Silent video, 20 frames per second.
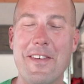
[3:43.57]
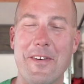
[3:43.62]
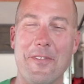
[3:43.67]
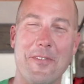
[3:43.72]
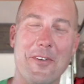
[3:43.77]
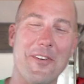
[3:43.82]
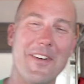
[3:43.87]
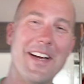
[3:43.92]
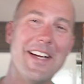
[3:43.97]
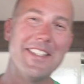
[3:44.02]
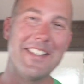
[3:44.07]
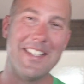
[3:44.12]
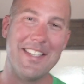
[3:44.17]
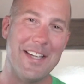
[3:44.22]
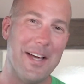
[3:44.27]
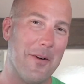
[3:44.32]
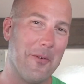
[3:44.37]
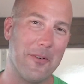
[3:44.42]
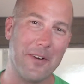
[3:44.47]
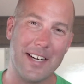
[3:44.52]
the Verizon
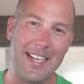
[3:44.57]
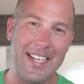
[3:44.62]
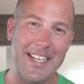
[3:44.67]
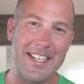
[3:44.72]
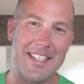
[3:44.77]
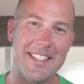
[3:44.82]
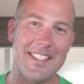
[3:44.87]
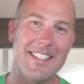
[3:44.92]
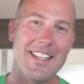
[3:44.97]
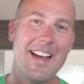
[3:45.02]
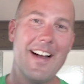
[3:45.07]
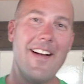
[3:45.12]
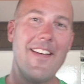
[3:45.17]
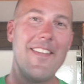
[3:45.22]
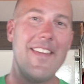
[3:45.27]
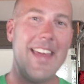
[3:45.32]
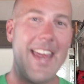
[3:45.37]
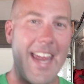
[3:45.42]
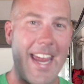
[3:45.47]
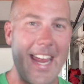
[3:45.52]
network is
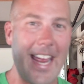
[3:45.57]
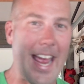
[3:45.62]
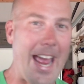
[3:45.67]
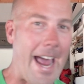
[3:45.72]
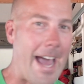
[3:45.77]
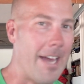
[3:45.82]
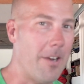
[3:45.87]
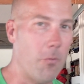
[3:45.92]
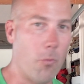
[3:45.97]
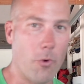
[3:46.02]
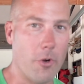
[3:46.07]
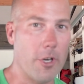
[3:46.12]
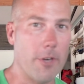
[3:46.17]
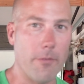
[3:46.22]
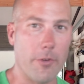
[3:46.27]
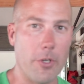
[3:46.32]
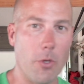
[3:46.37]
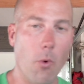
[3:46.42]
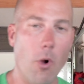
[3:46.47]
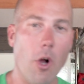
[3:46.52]
at
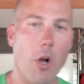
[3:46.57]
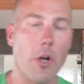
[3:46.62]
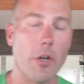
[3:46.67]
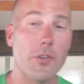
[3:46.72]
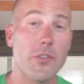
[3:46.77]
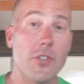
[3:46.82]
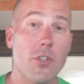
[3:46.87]
wherever you are.